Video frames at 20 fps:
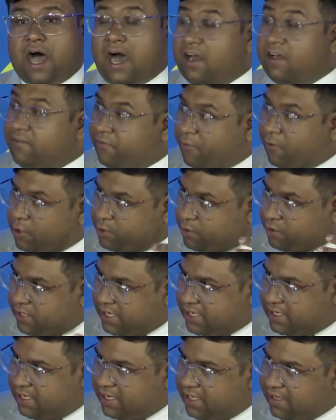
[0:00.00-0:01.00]

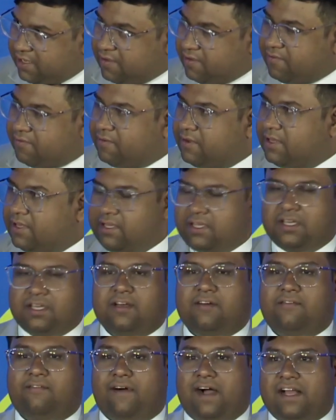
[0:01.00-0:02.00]
Unfortunately,
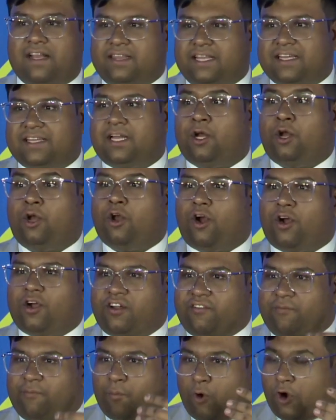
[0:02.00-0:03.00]
while there are a
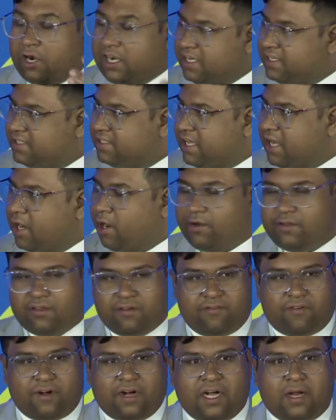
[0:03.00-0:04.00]
lot of models around
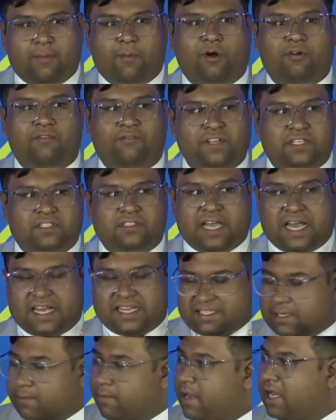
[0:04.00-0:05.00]
the world about which
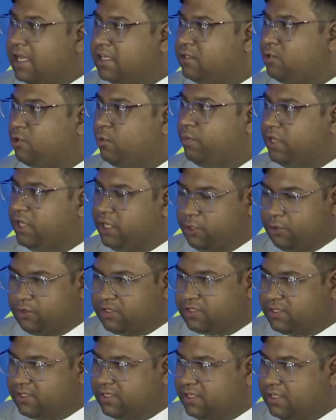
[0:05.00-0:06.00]
SMRs to be
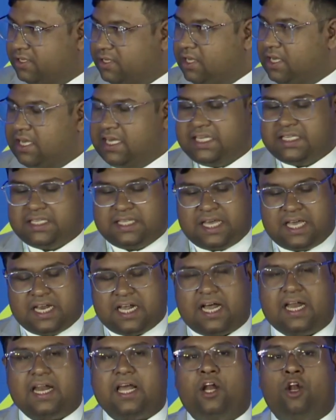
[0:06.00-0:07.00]
used,
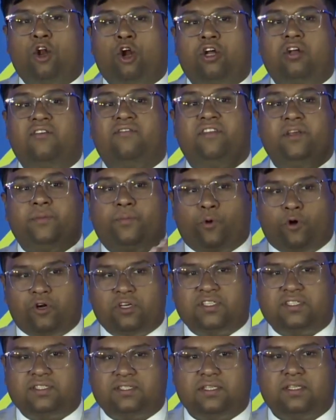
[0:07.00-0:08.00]
there are a lot of
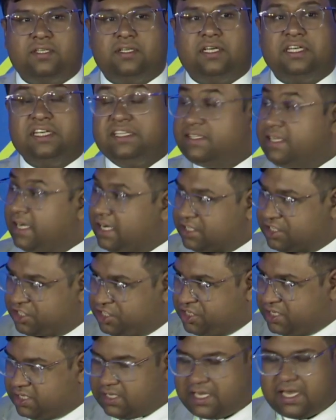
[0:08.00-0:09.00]
reports,
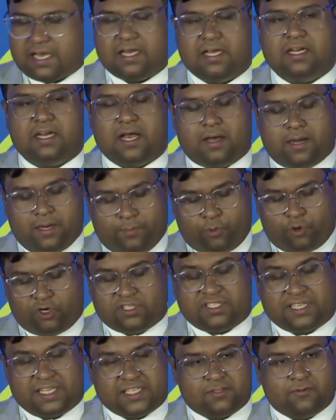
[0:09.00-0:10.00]
research
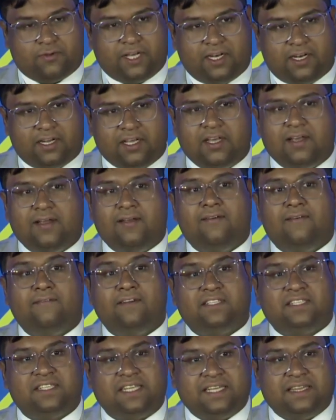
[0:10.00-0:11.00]
reports as well,
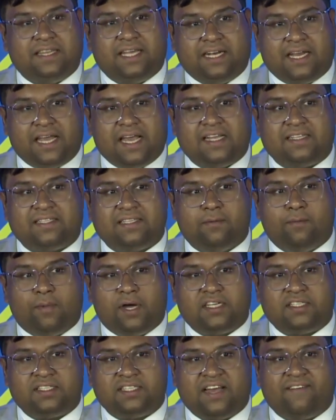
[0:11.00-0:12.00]
which say that
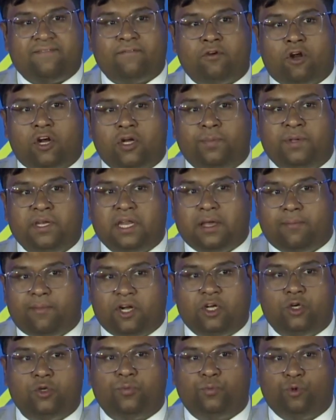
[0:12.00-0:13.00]
SMRs have not been
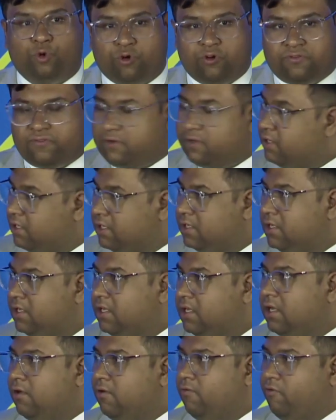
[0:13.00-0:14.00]
able to prove
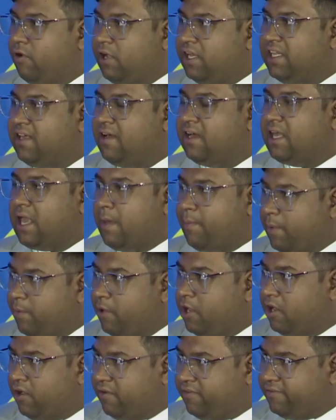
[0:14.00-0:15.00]
what they are
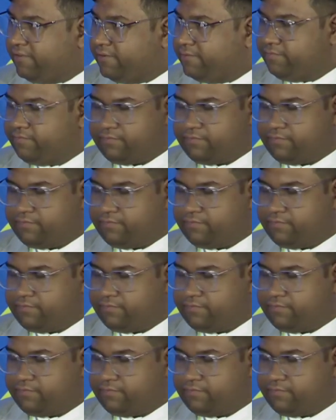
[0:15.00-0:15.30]
capable of.